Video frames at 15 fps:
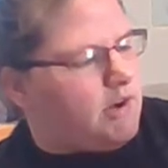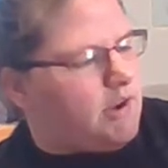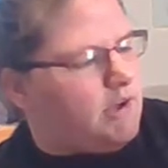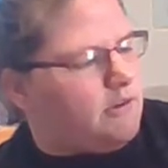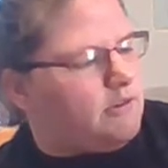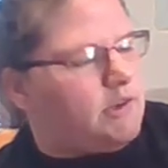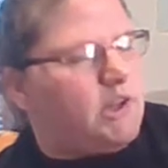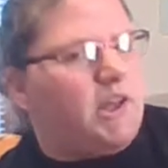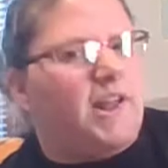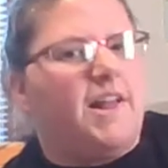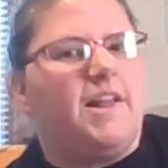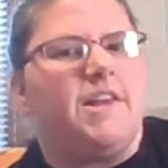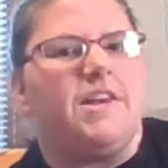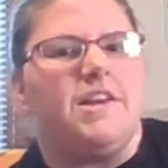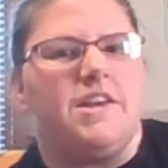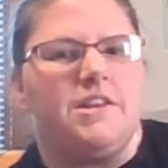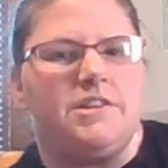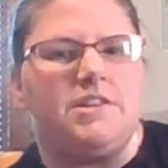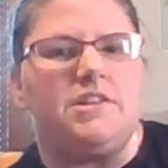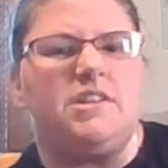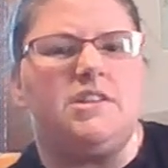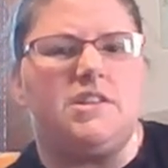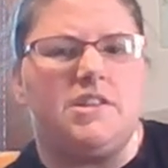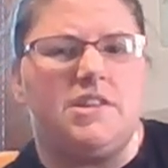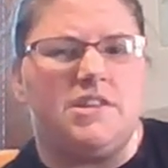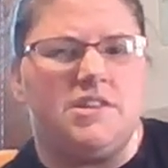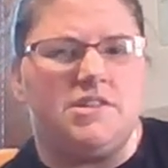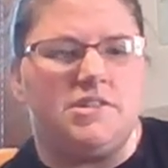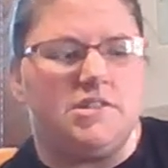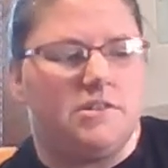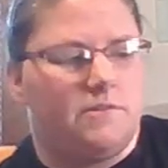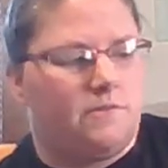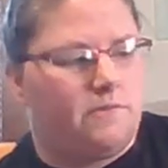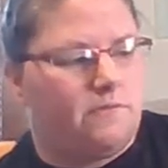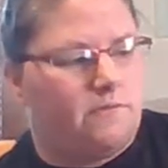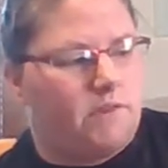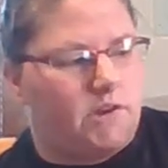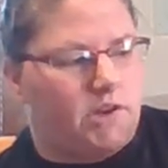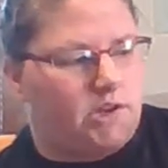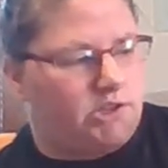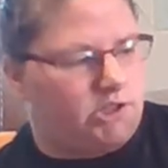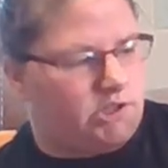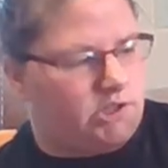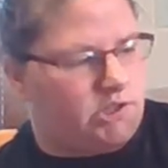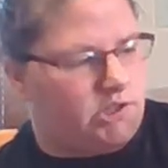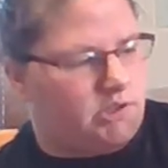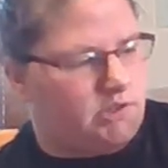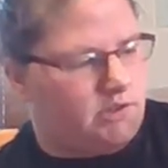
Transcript: out, "It is finished."